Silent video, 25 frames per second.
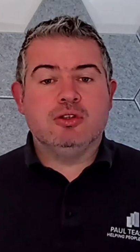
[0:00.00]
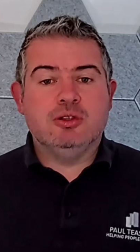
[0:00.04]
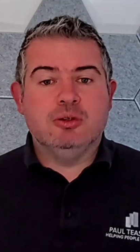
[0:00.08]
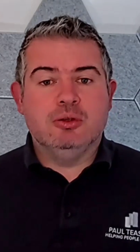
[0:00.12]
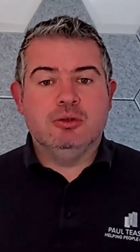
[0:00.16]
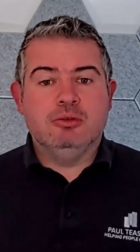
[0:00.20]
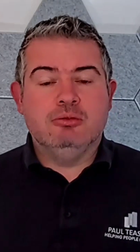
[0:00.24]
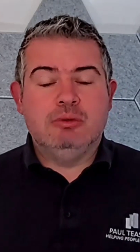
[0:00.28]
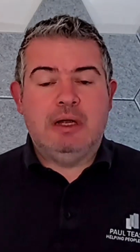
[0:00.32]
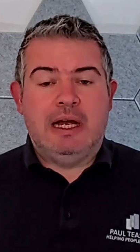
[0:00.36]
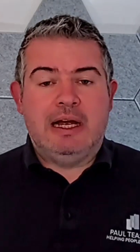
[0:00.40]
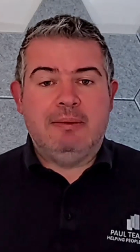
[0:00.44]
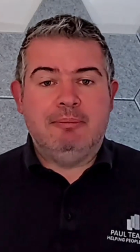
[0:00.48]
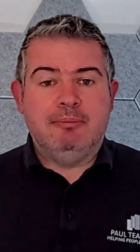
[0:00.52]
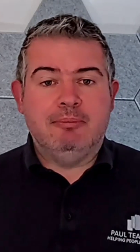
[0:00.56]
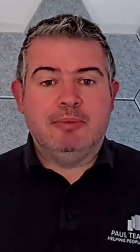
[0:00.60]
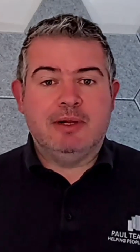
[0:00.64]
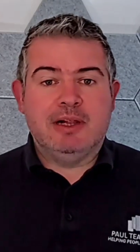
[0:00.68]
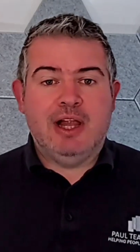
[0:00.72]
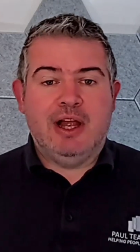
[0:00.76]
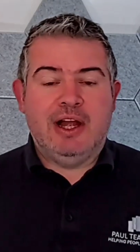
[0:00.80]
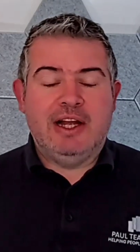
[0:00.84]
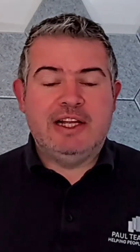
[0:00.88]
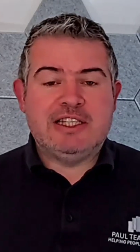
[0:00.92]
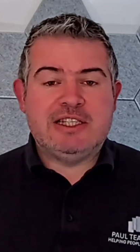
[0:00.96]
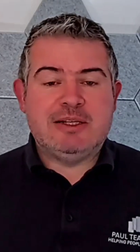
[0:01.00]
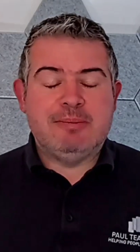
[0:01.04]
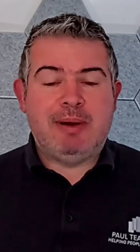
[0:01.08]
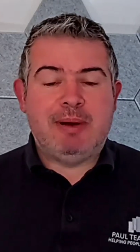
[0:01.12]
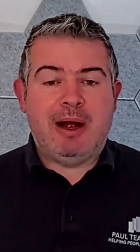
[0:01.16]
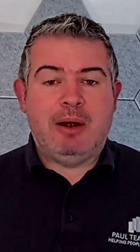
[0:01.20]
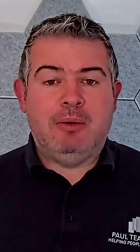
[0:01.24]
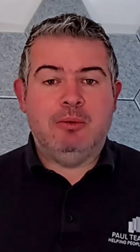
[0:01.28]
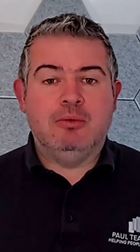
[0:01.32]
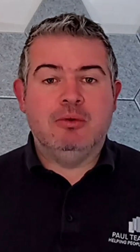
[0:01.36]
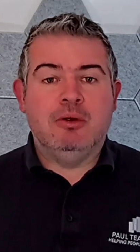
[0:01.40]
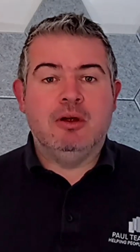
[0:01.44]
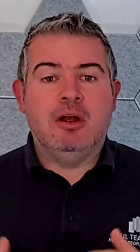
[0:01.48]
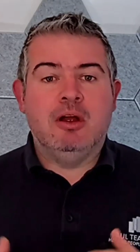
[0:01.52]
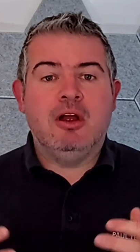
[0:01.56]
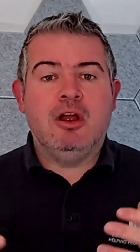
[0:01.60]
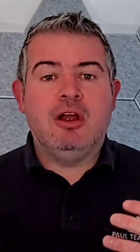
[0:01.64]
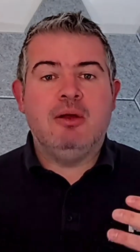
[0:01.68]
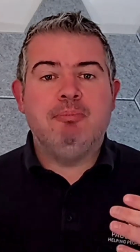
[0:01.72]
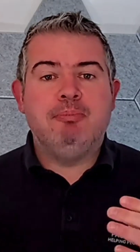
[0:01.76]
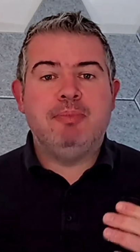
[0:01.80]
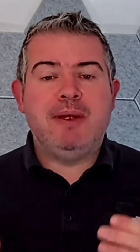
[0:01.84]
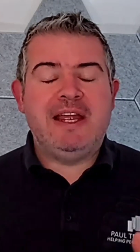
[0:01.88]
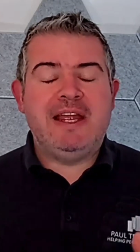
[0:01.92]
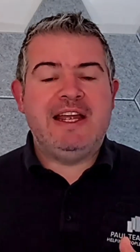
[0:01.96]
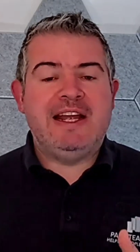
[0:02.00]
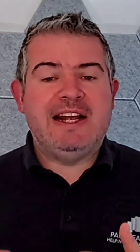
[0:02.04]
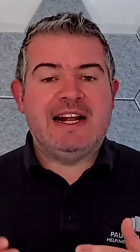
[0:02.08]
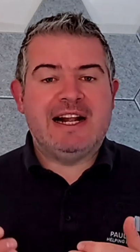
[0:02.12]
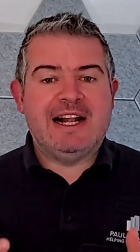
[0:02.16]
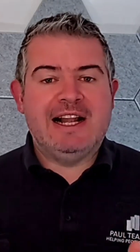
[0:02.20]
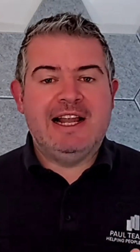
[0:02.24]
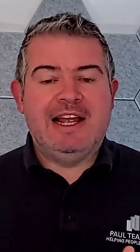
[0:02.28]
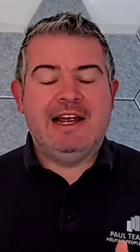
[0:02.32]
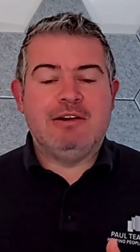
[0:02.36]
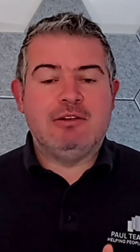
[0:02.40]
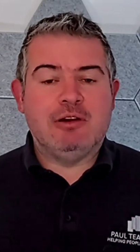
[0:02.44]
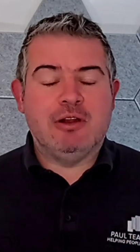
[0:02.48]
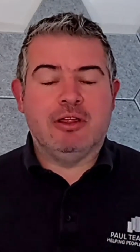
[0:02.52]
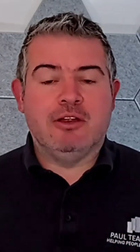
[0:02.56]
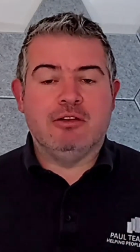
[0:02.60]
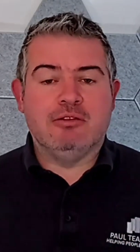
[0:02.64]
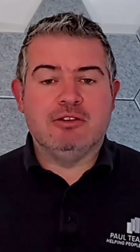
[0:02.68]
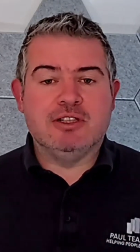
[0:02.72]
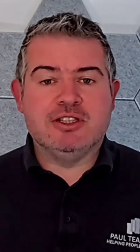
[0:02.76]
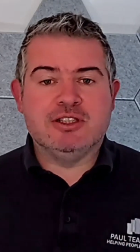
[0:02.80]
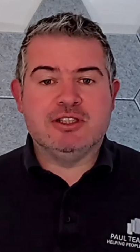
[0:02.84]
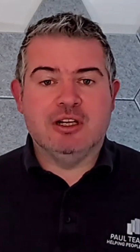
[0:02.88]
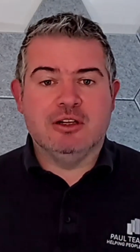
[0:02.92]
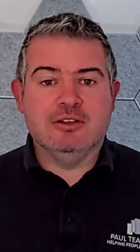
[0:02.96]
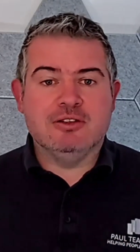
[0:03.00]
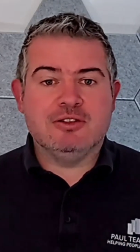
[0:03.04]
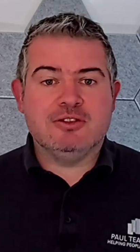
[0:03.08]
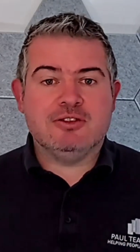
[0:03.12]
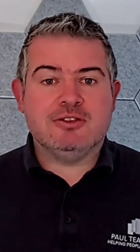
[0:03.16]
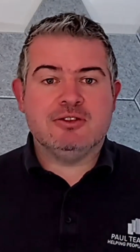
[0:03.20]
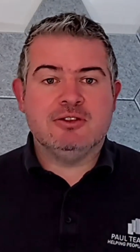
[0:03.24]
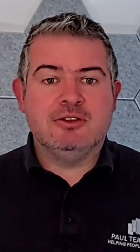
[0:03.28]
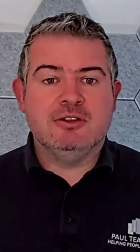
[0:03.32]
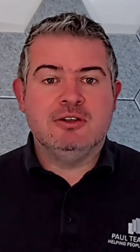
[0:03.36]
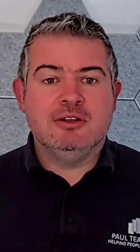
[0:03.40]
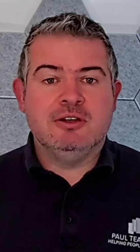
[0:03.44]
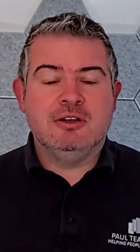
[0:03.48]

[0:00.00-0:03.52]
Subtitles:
to clients about being clear on the results,